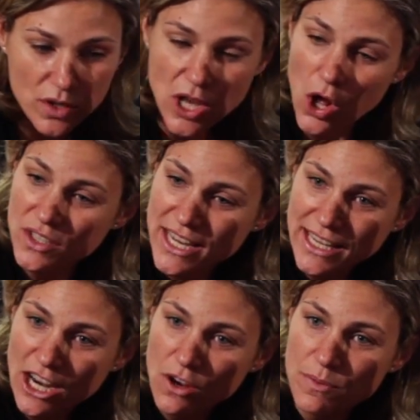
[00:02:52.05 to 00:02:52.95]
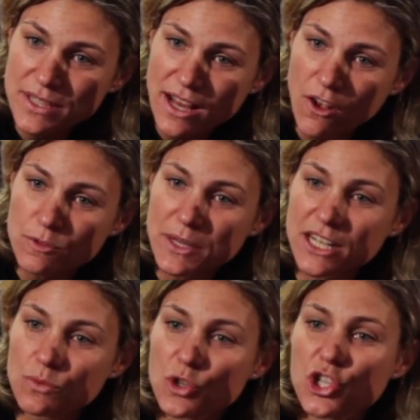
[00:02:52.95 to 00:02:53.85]
all take care of themselves
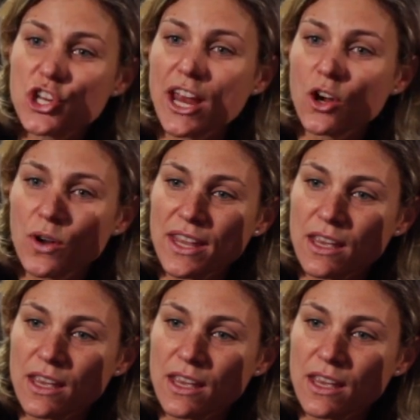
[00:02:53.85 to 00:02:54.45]
because we're sharing